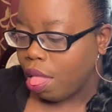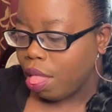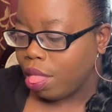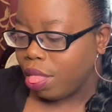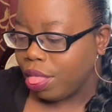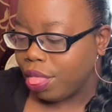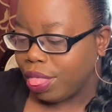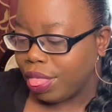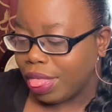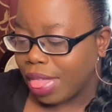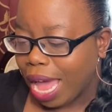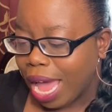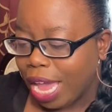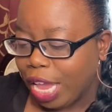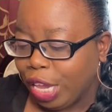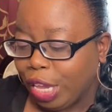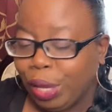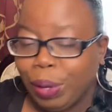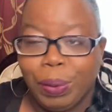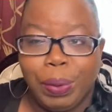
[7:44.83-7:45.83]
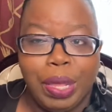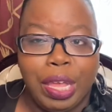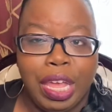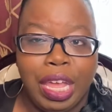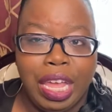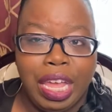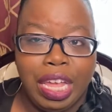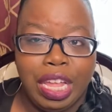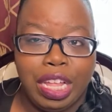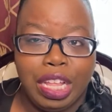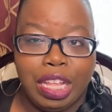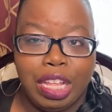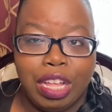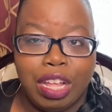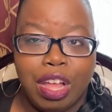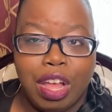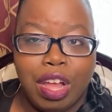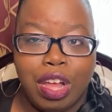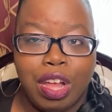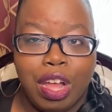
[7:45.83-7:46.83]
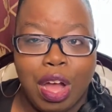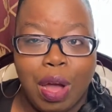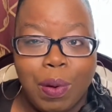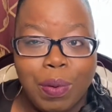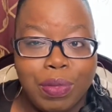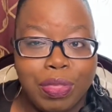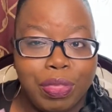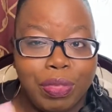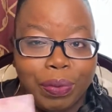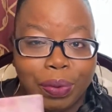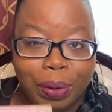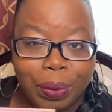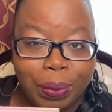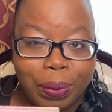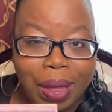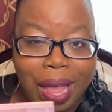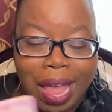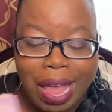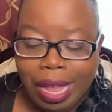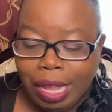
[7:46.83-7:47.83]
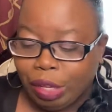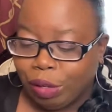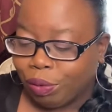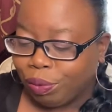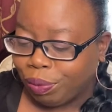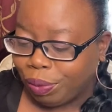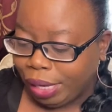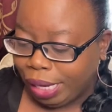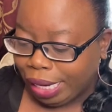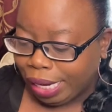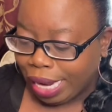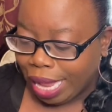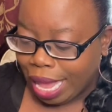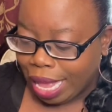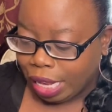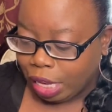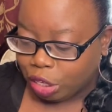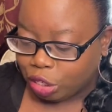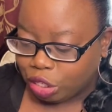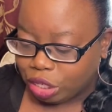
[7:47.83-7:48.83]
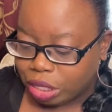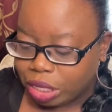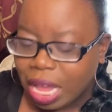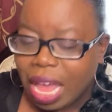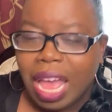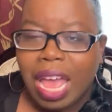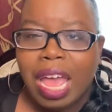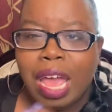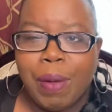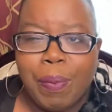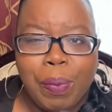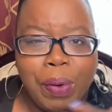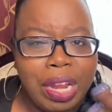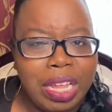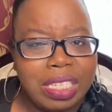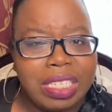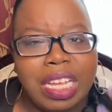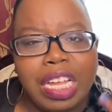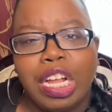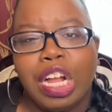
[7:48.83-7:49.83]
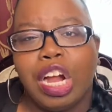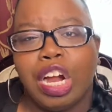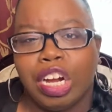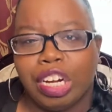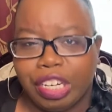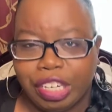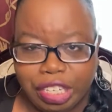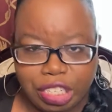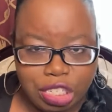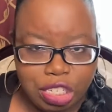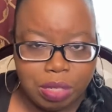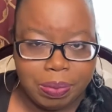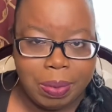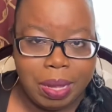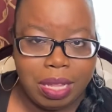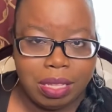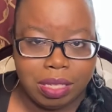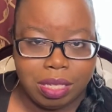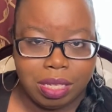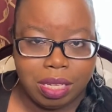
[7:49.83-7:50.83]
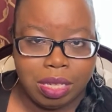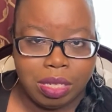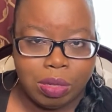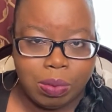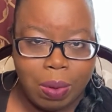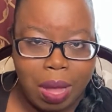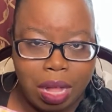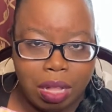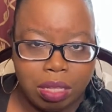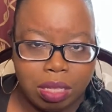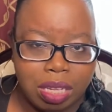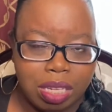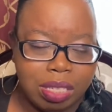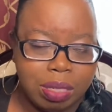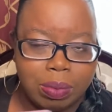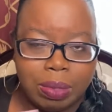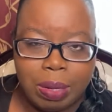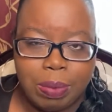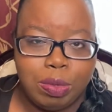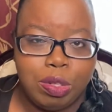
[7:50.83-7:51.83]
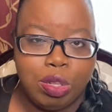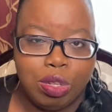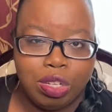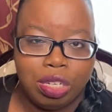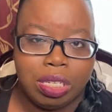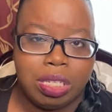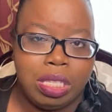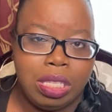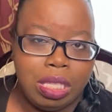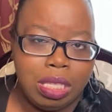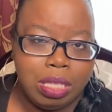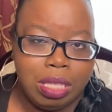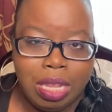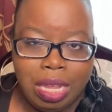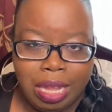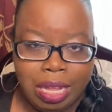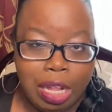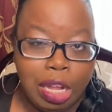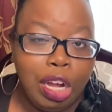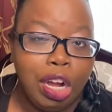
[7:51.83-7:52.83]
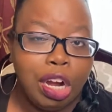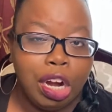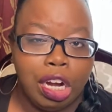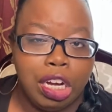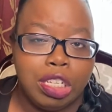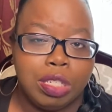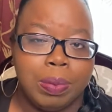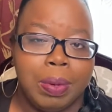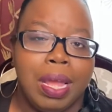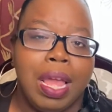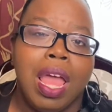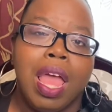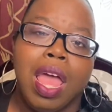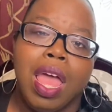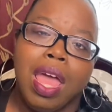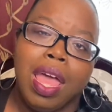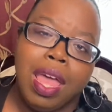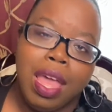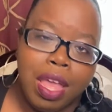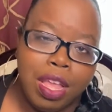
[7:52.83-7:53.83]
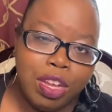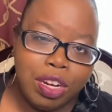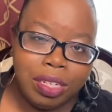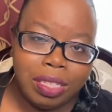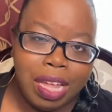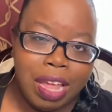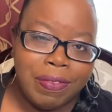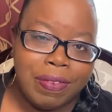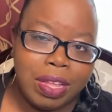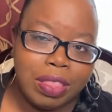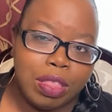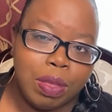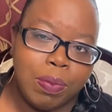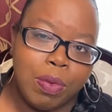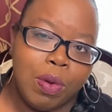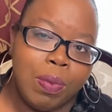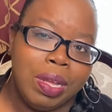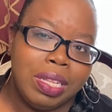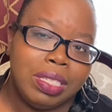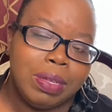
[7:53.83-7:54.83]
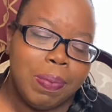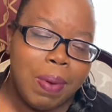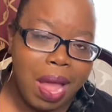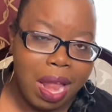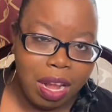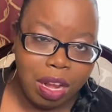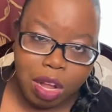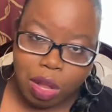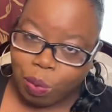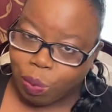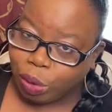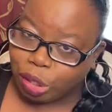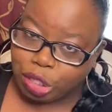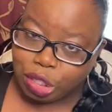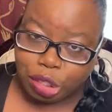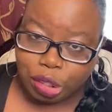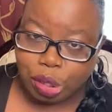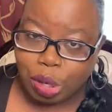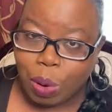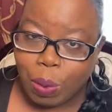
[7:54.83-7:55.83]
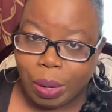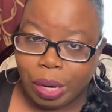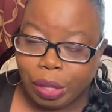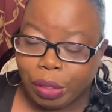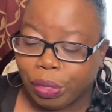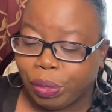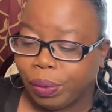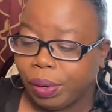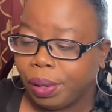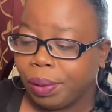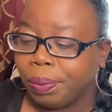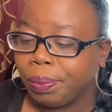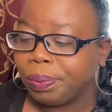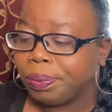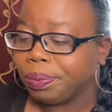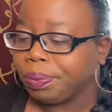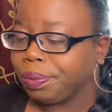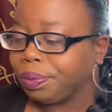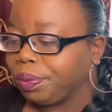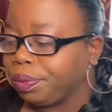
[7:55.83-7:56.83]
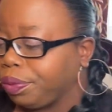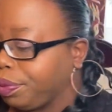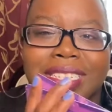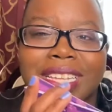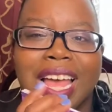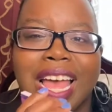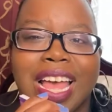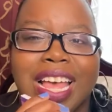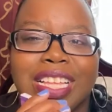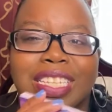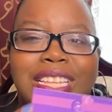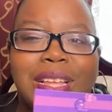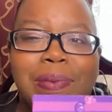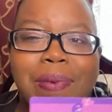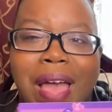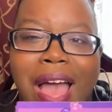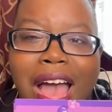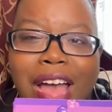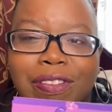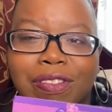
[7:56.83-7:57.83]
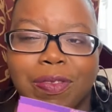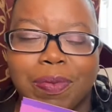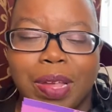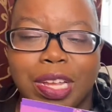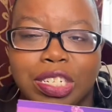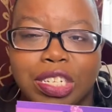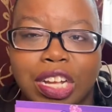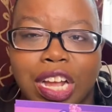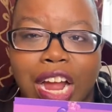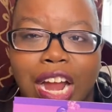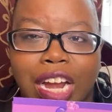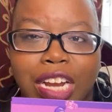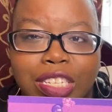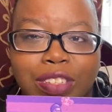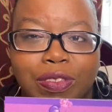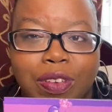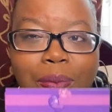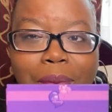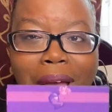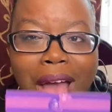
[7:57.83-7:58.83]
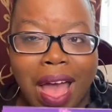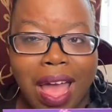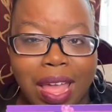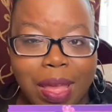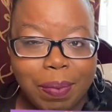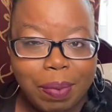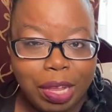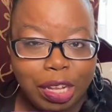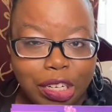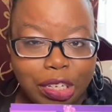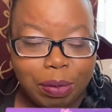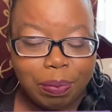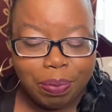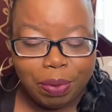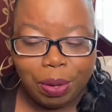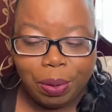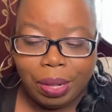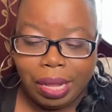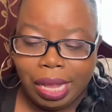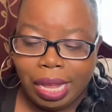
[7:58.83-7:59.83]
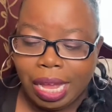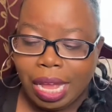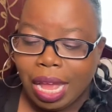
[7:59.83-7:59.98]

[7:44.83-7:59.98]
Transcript: that you can go through and read, and it brings encouragement as well, because sometimes you just need encouragement in your life at the moment, depending on what you're going through. Some affirmation cards from I Am Inner Beauty,